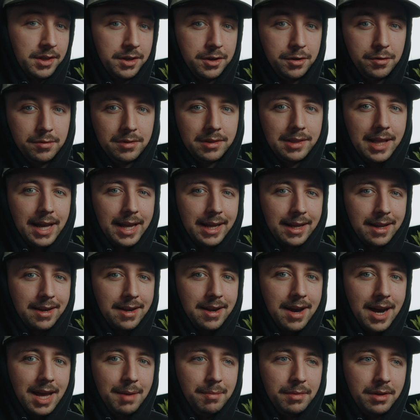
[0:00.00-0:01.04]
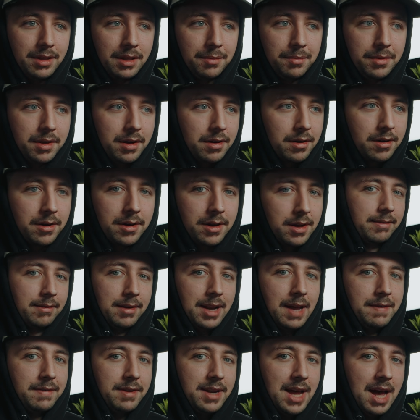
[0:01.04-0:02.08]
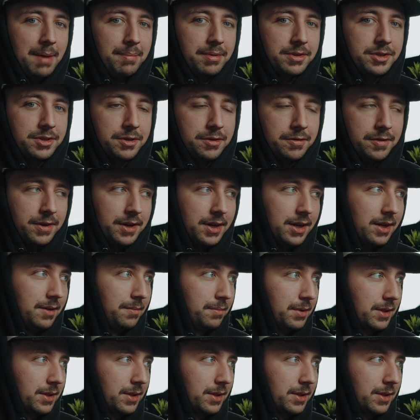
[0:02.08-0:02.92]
The new Leica 9mm doesn't have an aperture ring,